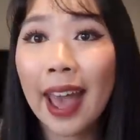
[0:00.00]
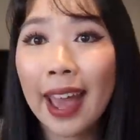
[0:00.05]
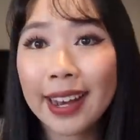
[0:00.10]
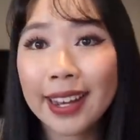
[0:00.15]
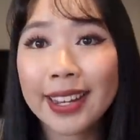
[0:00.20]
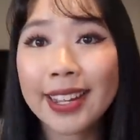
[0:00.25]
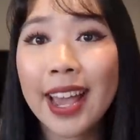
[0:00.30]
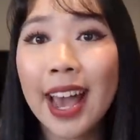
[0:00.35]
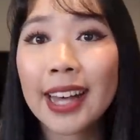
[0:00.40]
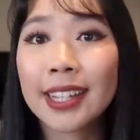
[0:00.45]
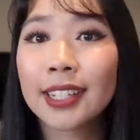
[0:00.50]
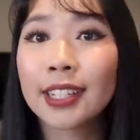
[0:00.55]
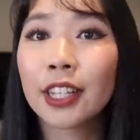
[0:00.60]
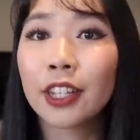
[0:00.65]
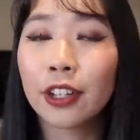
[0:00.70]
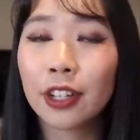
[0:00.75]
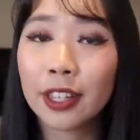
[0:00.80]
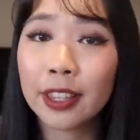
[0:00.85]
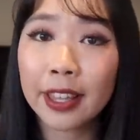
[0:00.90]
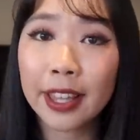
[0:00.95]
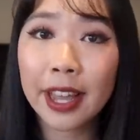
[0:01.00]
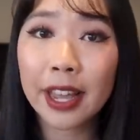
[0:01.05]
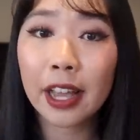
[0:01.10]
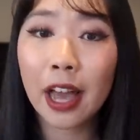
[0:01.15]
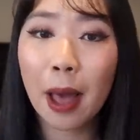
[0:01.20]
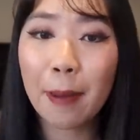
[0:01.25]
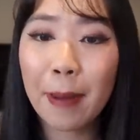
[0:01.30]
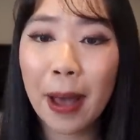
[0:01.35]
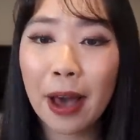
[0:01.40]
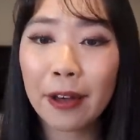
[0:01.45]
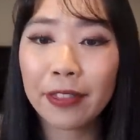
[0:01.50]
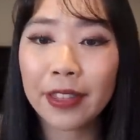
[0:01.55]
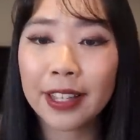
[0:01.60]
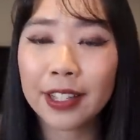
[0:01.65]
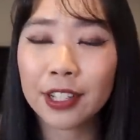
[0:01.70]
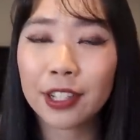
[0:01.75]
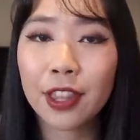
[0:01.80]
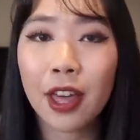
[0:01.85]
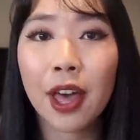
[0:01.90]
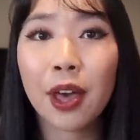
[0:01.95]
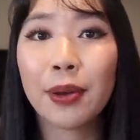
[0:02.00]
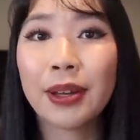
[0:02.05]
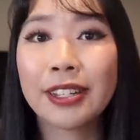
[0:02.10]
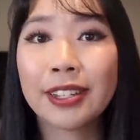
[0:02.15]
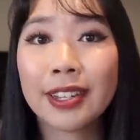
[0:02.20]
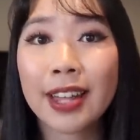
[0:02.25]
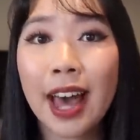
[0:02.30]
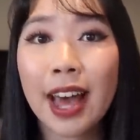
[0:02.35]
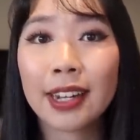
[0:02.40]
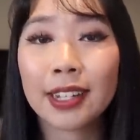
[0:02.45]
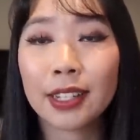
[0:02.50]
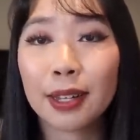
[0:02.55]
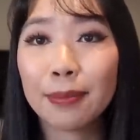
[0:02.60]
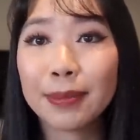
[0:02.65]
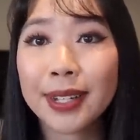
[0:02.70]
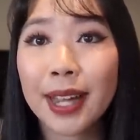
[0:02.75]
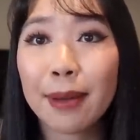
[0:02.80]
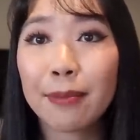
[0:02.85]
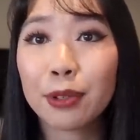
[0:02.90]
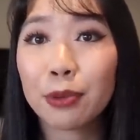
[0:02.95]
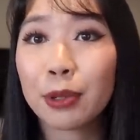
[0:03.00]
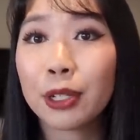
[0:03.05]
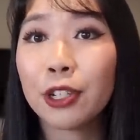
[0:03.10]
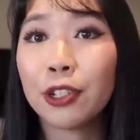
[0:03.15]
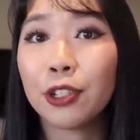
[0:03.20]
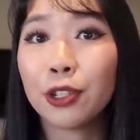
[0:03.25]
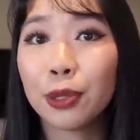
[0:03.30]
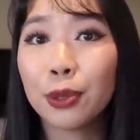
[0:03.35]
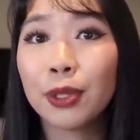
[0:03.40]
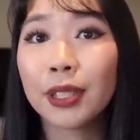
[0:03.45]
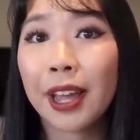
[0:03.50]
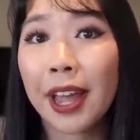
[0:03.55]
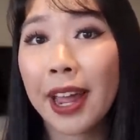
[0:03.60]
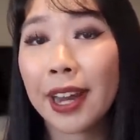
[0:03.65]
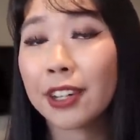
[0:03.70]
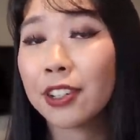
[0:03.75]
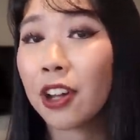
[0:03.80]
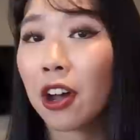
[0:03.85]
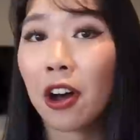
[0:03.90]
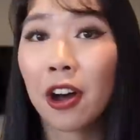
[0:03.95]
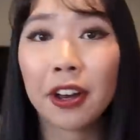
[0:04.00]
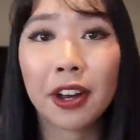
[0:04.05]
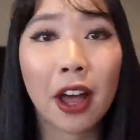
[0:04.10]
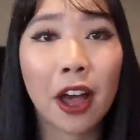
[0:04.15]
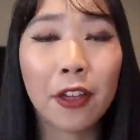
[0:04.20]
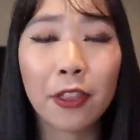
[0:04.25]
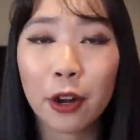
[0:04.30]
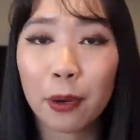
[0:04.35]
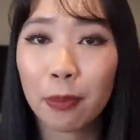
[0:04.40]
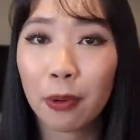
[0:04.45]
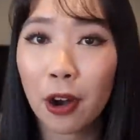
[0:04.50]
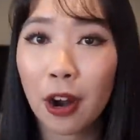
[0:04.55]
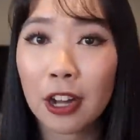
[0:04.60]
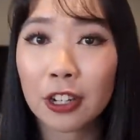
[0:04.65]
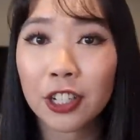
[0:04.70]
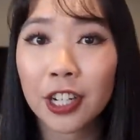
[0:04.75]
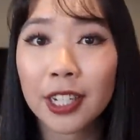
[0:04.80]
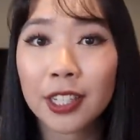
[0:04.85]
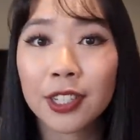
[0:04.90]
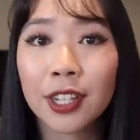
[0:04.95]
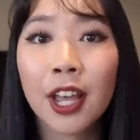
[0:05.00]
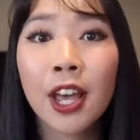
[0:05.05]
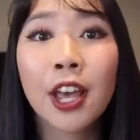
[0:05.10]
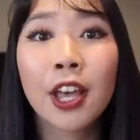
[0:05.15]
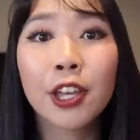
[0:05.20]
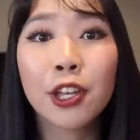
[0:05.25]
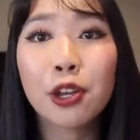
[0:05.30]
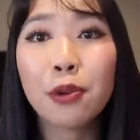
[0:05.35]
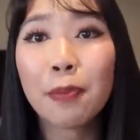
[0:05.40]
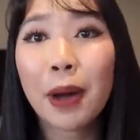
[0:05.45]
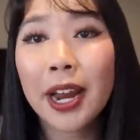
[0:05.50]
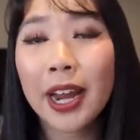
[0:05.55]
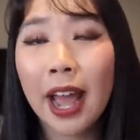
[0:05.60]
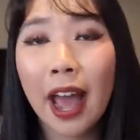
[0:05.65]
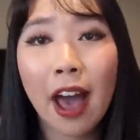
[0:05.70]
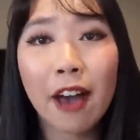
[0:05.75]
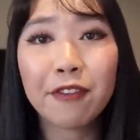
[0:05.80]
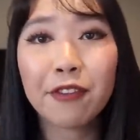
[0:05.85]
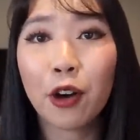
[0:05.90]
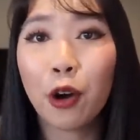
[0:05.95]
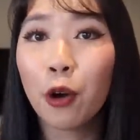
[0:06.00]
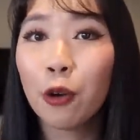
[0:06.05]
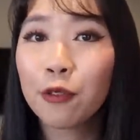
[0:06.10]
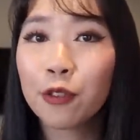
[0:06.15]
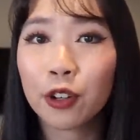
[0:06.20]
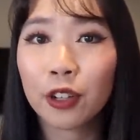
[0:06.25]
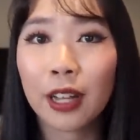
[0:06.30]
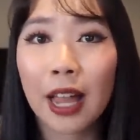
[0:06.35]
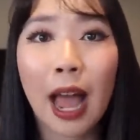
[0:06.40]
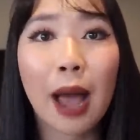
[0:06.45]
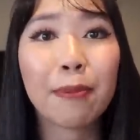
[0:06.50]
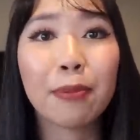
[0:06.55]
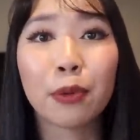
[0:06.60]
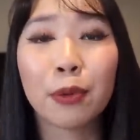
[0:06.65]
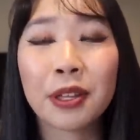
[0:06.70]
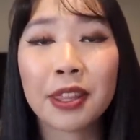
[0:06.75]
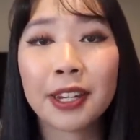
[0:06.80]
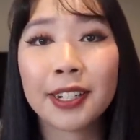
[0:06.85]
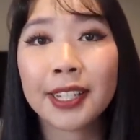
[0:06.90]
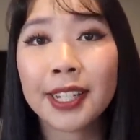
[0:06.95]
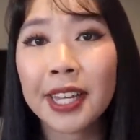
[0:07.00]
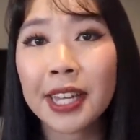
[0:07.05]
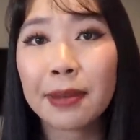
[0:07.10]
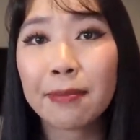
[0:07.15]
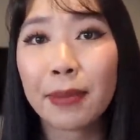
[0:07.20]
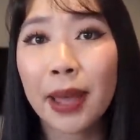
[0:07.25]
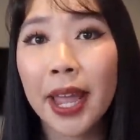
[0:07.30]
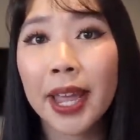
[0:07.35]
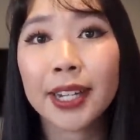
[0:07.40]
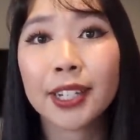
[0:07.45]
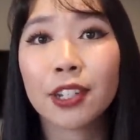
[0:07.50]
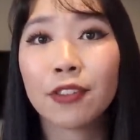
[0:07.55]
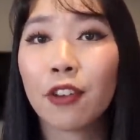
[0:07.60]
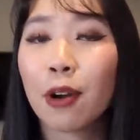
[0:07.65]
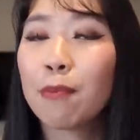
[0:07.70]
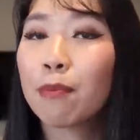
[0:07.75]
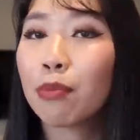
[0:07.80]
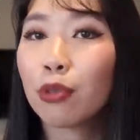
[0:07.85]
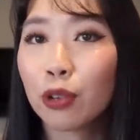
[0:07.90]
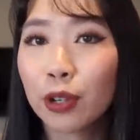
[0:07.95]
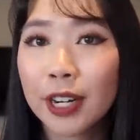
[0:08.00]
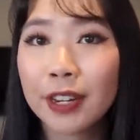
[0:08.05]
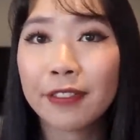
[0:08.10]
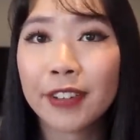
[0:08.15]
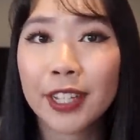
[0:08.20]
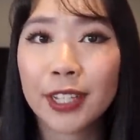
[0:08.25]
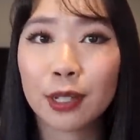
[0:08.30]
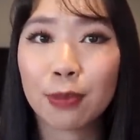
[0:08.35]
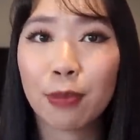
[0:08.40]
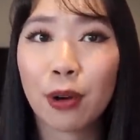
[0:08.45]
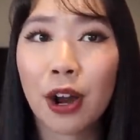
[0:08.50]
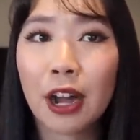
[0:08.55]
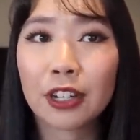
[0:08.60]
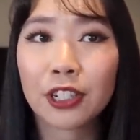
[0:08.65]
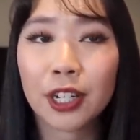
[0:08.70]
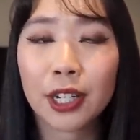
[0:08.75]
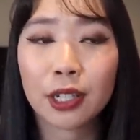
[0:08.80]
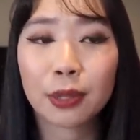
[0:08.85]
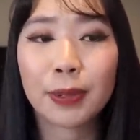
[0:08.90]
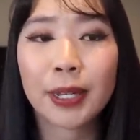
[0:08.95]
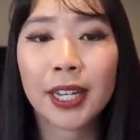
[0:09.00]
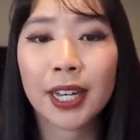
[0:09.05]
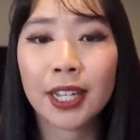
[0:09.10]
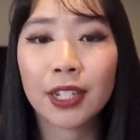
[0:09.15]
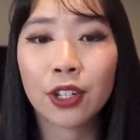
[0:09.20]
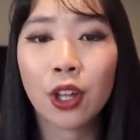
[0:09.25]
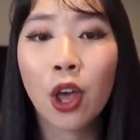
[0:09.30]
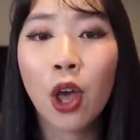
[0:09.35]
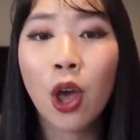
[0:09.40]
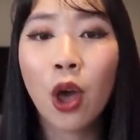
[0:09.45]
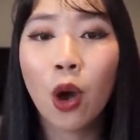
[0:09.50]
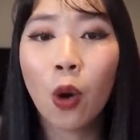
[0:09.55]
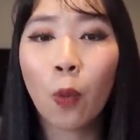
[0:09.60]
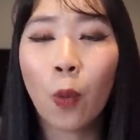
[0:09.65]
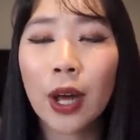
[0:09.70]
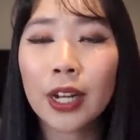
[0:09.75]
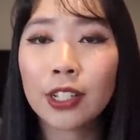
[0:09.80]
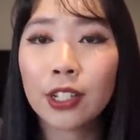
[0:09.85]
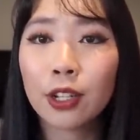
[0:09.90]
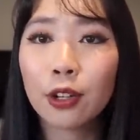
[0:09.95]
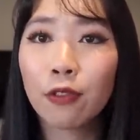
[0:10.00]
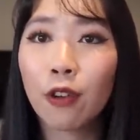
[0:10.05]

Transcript: And yes, the good thing about this though is that sometimes when you do land on other projects, you might have overlap with teammates from previous projects, because once you